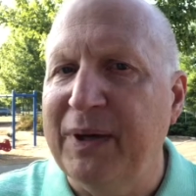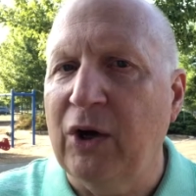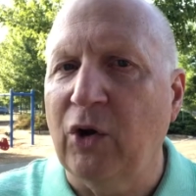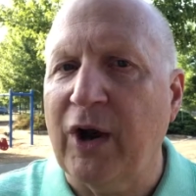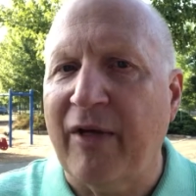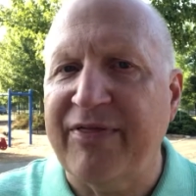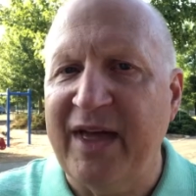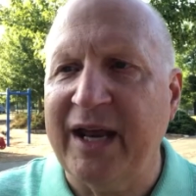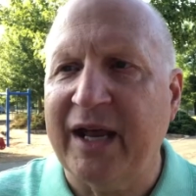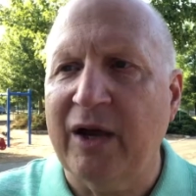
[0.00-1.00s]
to build
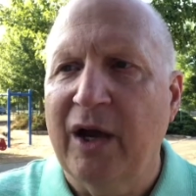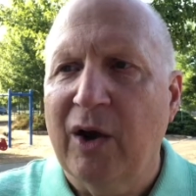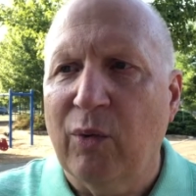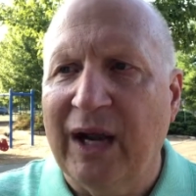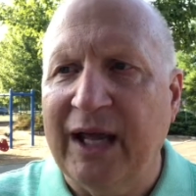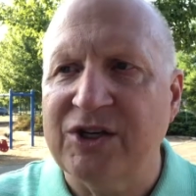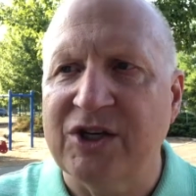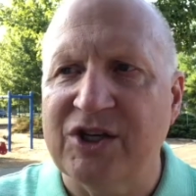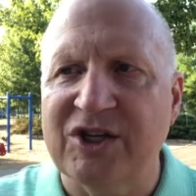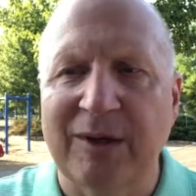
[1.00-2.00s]
authentic
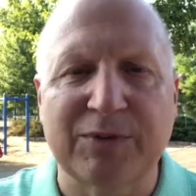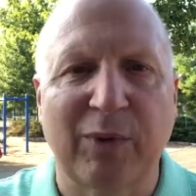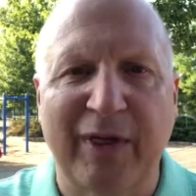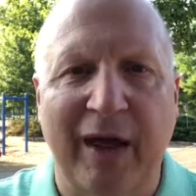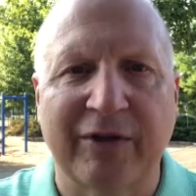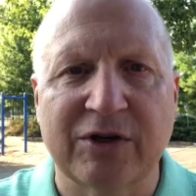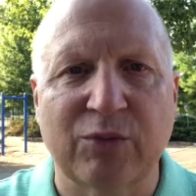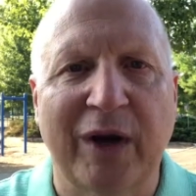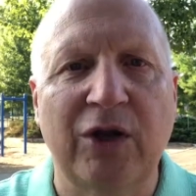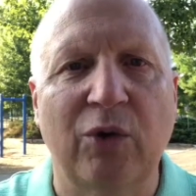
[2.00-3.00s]
relationships with
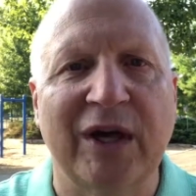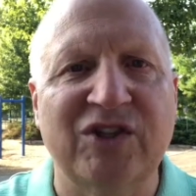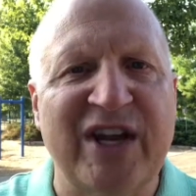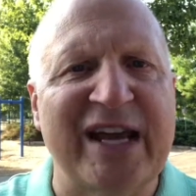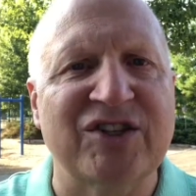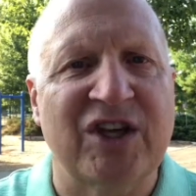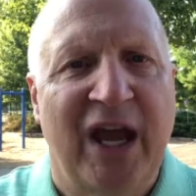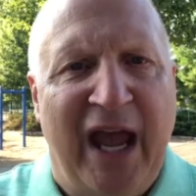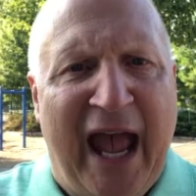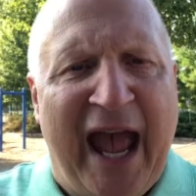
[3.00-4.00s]
others where you can
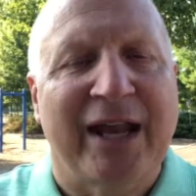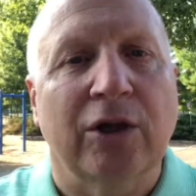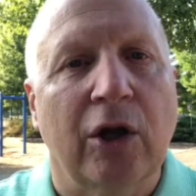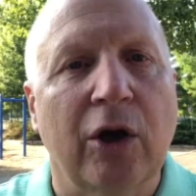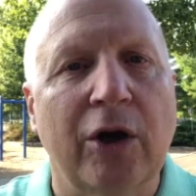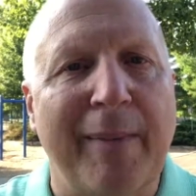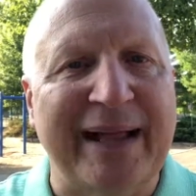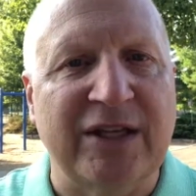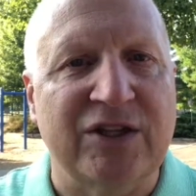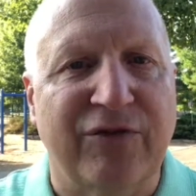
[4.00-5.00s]
test and learn
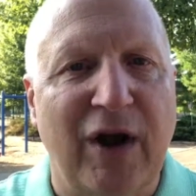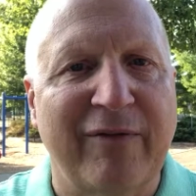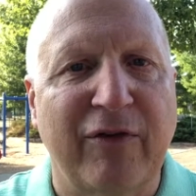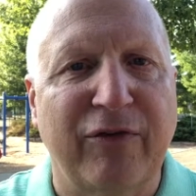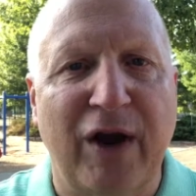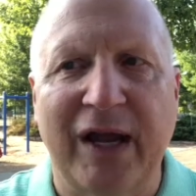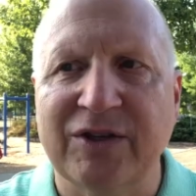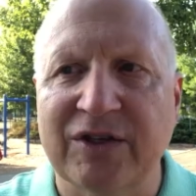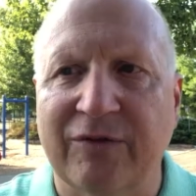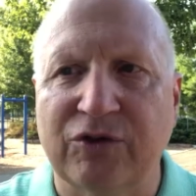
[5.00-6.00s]
about these forever
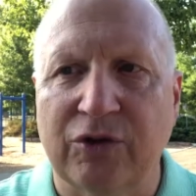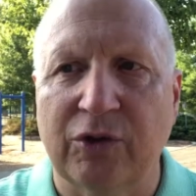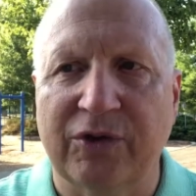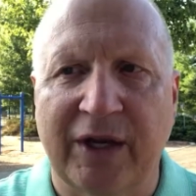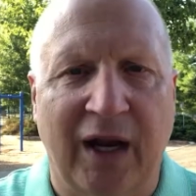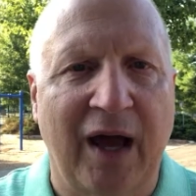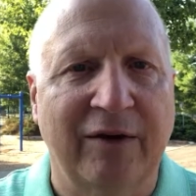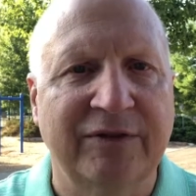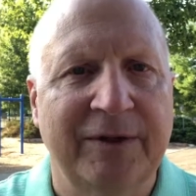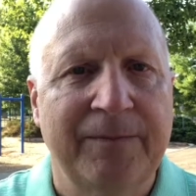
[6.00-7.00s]
friends of truth and
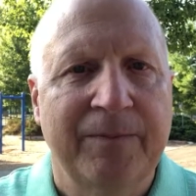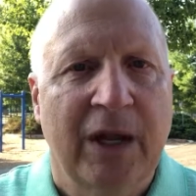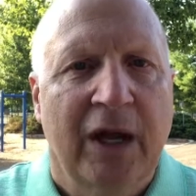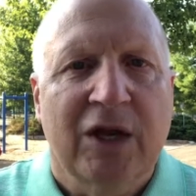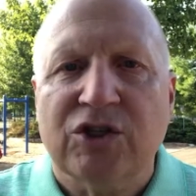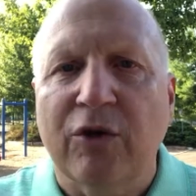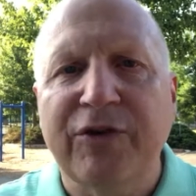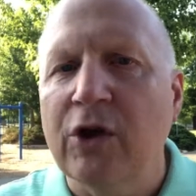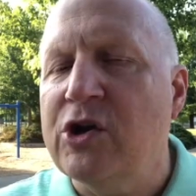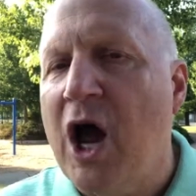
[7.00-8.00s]
love.
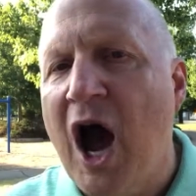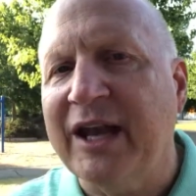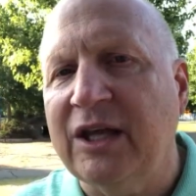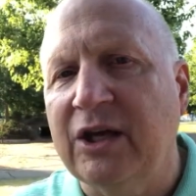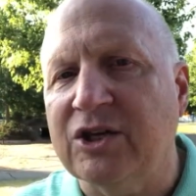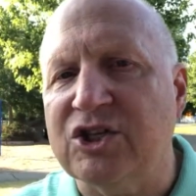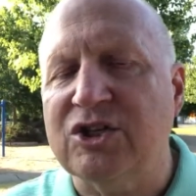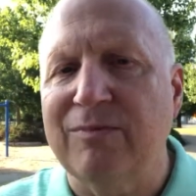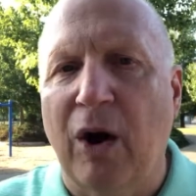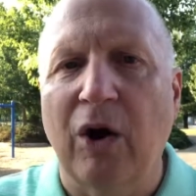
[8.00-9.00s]
So if you're not in a
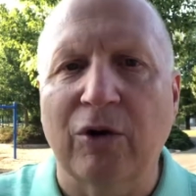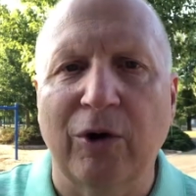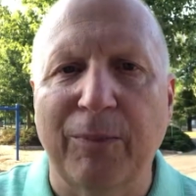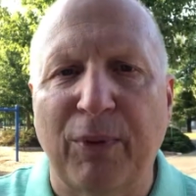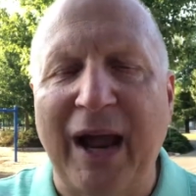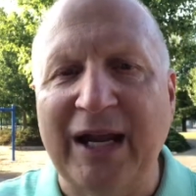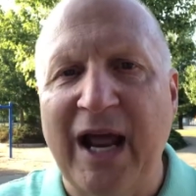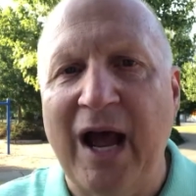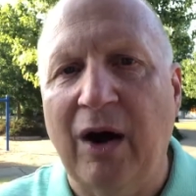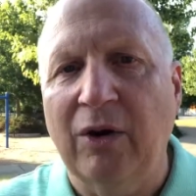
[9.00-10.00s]
small group
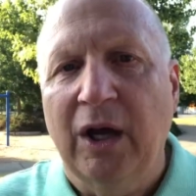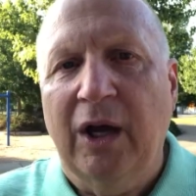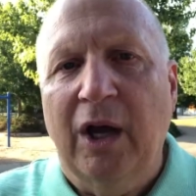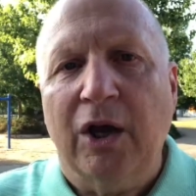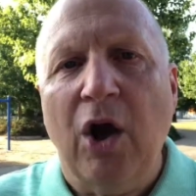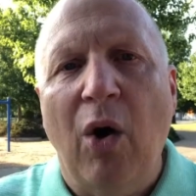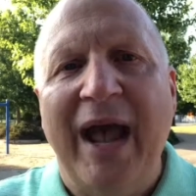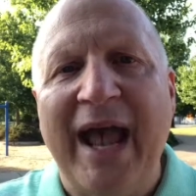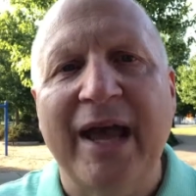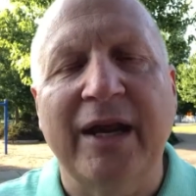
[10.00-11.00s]
right now,
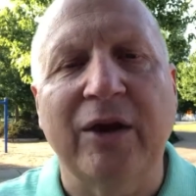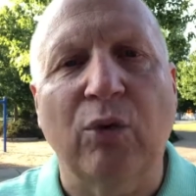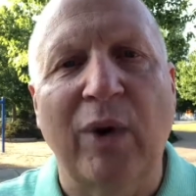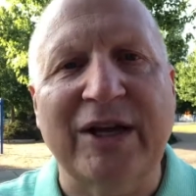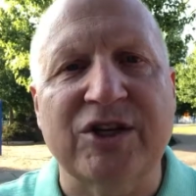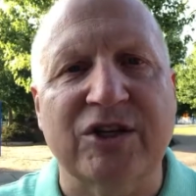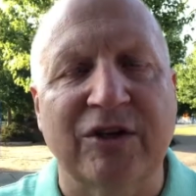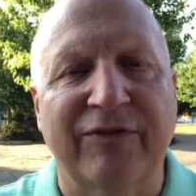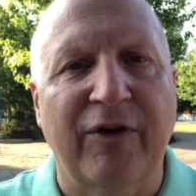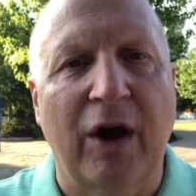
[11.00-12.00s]
go ahead and
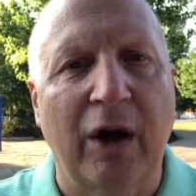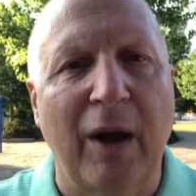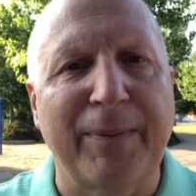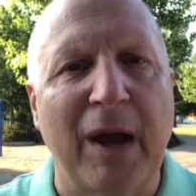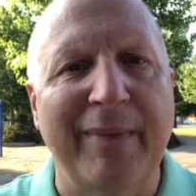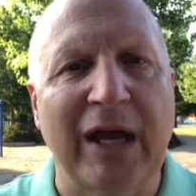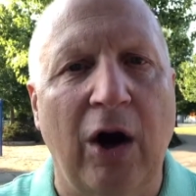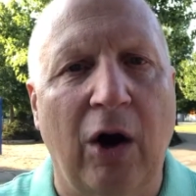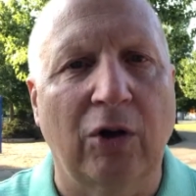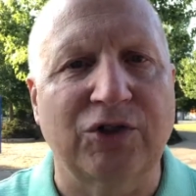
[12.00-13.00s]
register for our
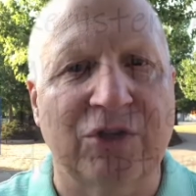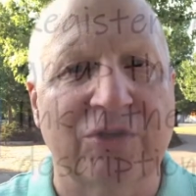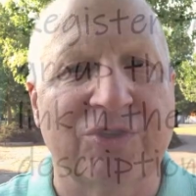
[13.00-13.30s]
upcoming all